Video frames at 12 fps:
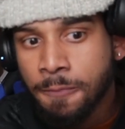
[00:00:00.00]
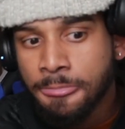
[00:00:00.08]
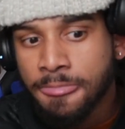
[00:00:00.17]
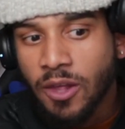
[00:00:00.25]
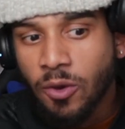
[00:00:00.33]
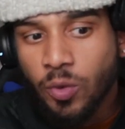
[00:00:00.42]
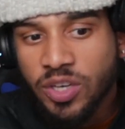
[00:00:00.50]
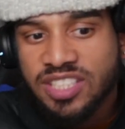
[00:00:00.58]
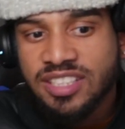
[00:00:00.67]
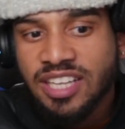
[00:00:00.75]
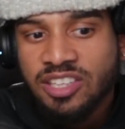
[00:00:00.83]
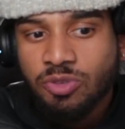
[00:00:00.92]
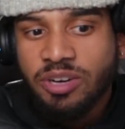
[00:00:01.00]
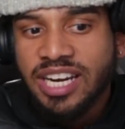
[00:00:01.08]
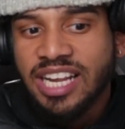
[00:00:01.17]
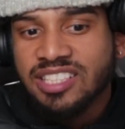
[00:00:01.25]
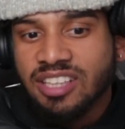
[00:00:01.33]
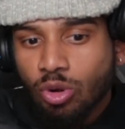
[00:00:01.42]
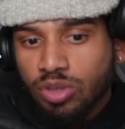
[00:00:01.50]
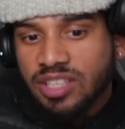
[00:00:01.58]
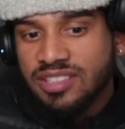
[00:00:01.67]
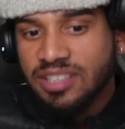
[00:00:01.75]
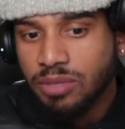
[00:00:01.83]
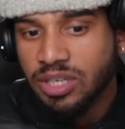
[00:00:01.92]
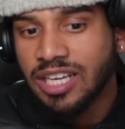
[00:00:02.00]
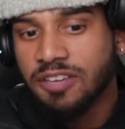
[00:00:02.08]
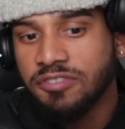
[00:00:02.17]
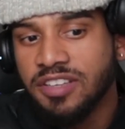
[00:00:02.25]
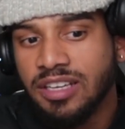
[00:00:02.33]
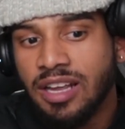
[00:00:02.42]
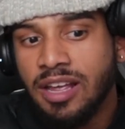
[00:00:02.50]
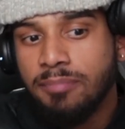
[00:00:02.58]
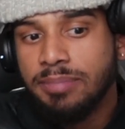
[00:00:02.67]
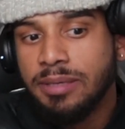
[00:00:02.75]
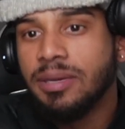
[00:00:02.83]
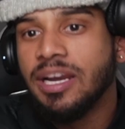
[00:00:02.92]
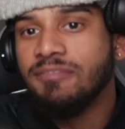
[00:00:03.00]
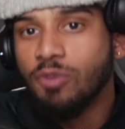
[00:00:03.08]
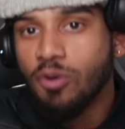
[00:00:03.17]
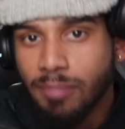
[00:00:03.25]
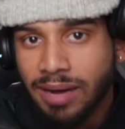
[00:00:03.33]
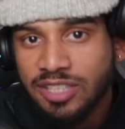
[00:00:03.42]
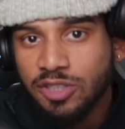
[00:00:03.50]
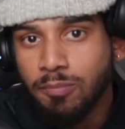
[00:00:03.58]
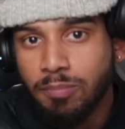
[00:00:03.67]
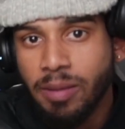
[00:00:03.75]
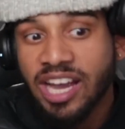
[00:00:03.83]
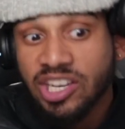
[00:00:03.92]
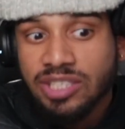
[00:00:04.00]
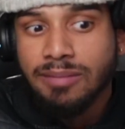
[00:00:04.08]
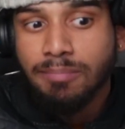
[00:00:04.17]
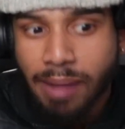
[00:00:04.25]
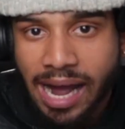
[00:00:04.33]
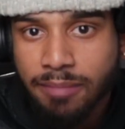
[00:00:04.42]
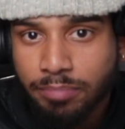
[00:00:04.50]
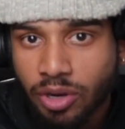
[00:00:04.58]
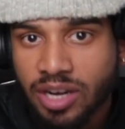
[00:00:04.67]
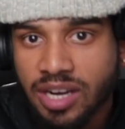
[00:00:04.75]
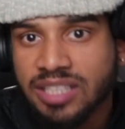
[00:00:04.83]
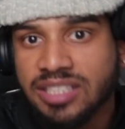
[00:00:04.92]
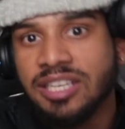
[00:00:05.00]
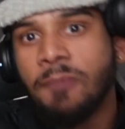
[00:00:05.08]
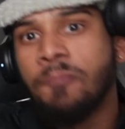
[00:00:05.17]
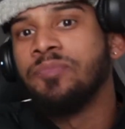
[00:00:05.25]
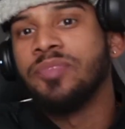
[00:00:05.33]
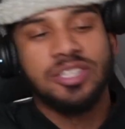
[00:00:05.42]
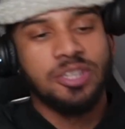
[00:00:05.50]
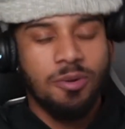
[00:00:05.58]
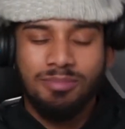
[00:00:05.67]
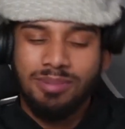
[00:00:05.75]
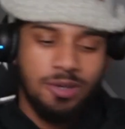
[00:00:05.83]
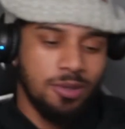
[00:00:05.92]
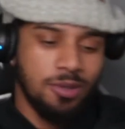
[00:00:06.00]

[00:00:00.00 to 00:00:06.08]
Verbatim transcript: which 10 to 1 has an older demographic people have more money to actually buy products so bro